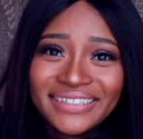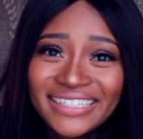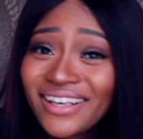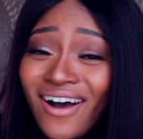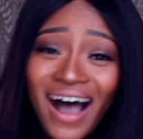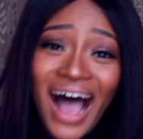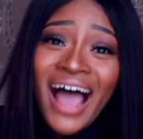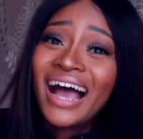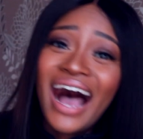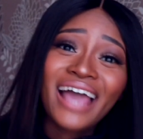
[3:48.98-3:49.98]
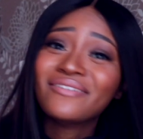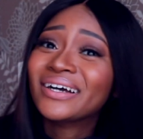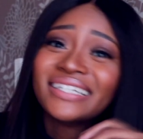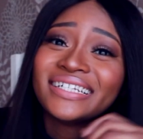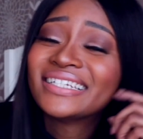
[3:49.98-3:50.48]
So I
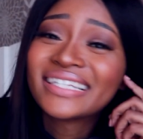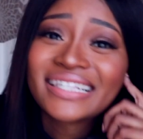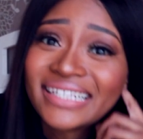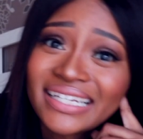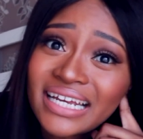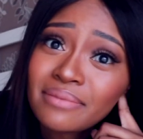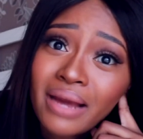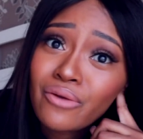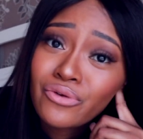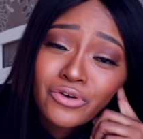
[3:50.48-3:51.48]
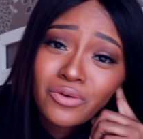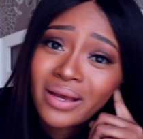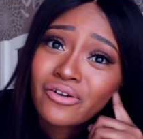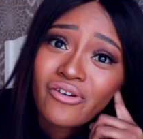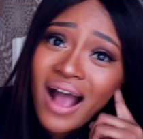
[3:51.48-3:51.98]
wanted to just sit in my room
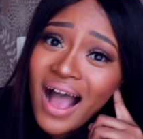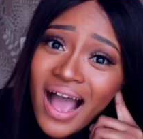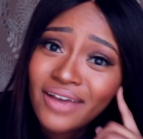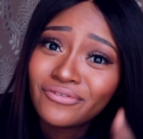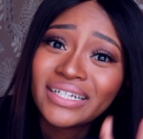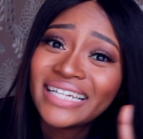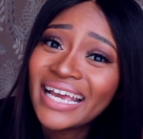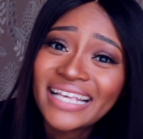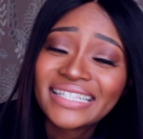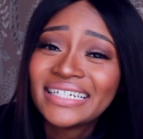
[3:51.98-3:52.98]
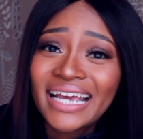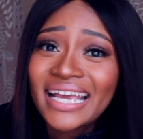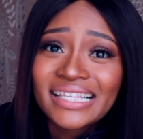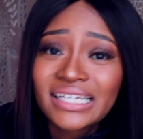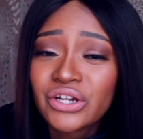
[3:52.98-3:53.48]
and cry for days and
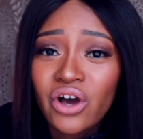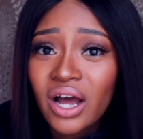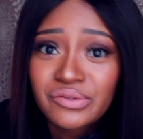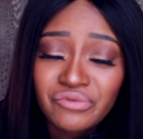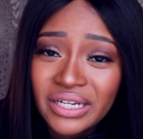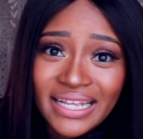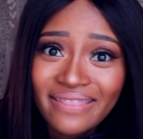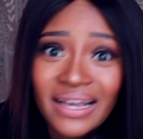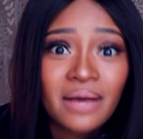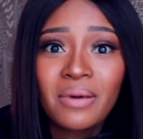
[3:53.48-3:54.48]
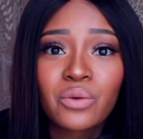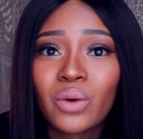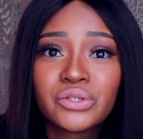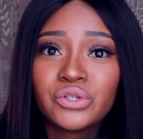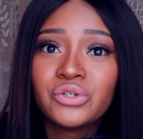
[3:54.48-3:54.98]
days and not really think about
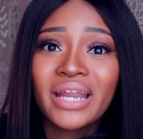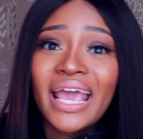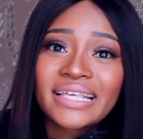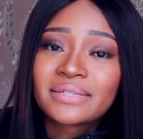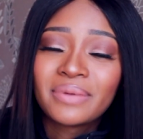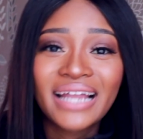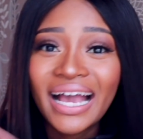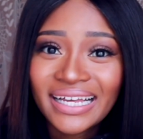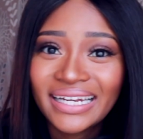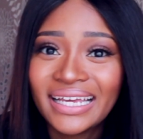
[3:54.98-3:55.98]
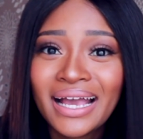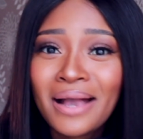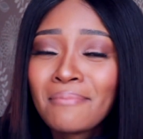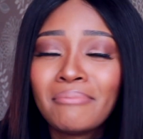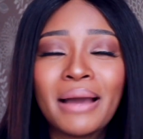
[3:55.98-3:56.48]
what to do next. But luckily
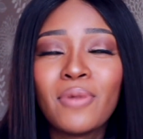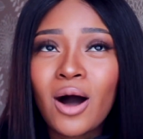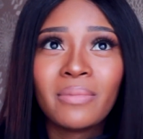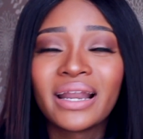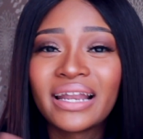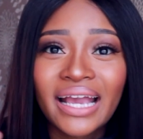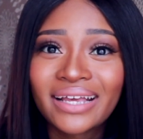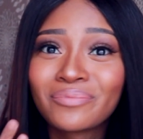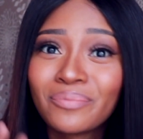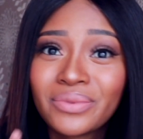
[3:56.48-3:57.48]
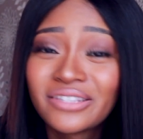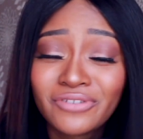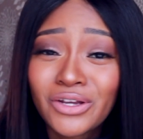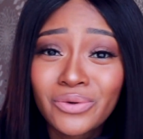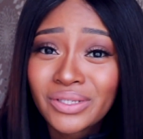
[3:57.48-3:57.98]
my mom, and like this
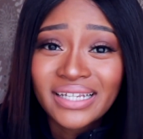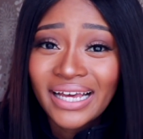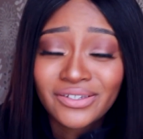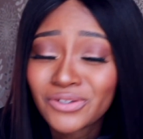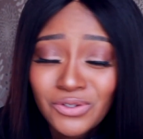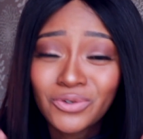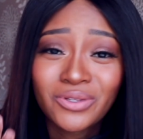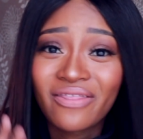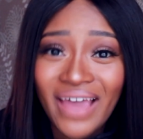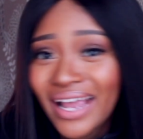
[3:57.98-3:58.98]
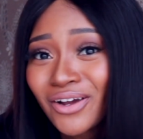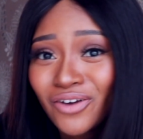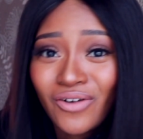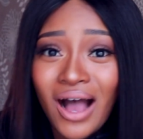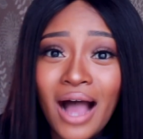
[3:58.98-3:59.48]
video was like just to also thank her
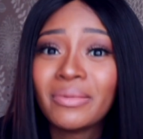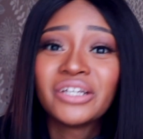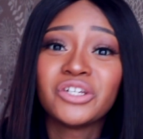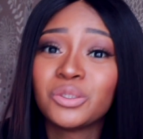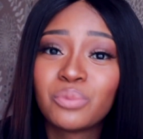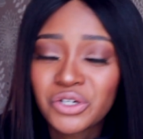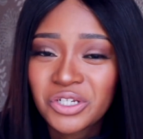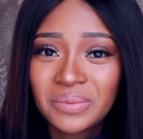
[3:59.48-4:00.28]
for how much she's pushed